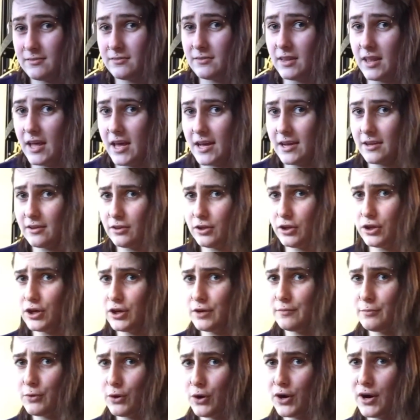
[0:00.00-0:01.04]
like
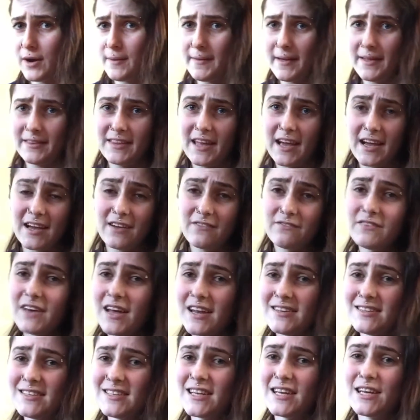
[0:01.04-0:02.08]
learn more about that
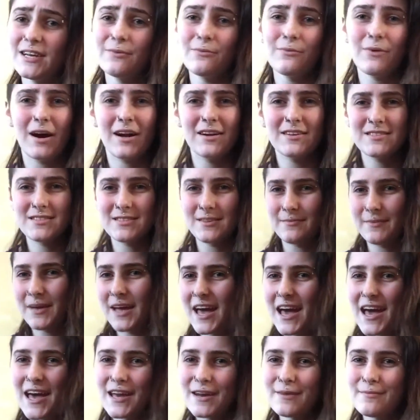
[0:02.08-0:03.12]
convention, watch some
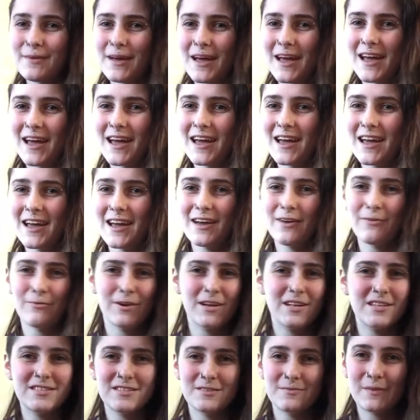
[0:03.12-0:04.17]
anime,
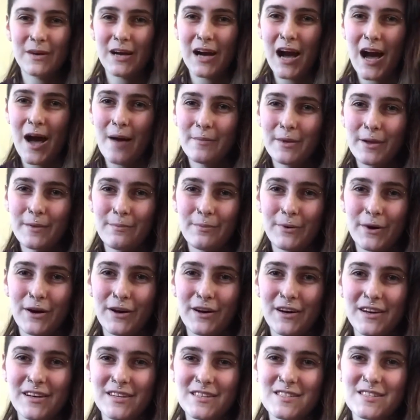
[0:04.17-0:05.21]
read some comic
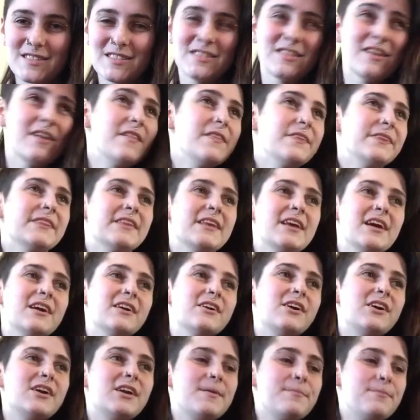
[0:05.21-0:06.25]
books, get
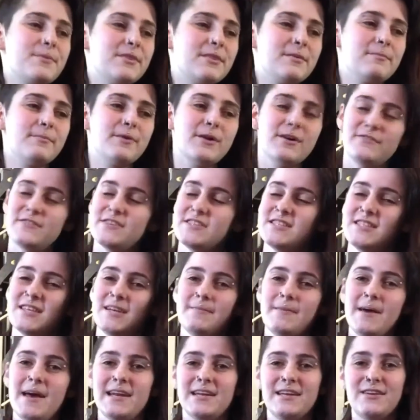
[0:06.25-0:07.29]
caught up with the Marvel
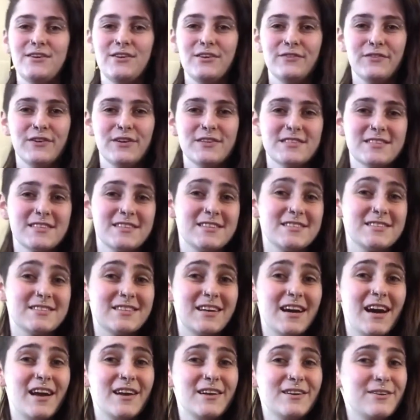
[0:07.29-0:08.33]
Cinematic Universe, because
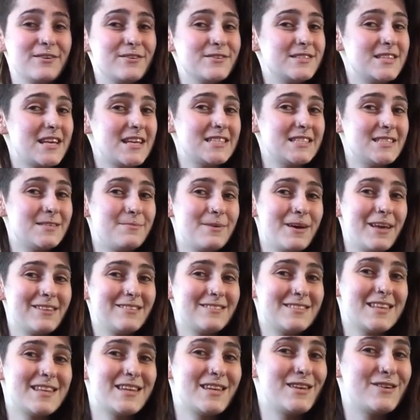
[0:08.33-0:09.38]
God knows that's the
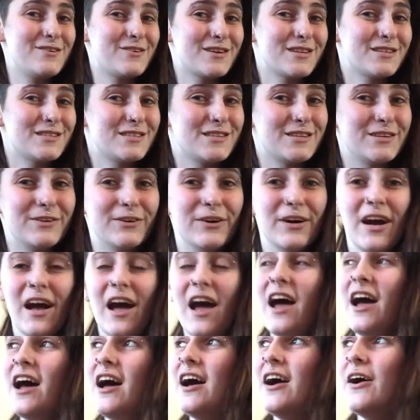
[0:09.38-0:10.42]
best thing you can do,
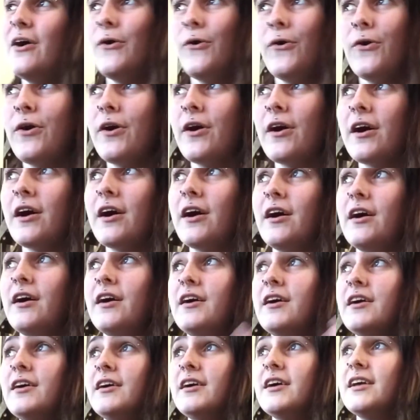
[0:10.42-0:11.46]
or
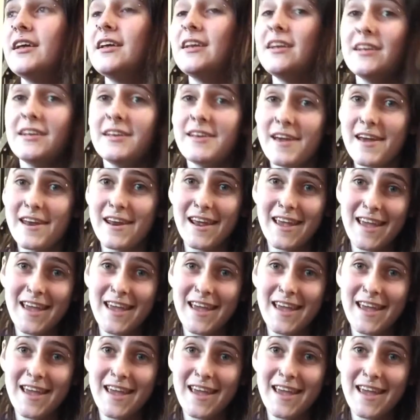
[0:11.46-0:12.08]
get a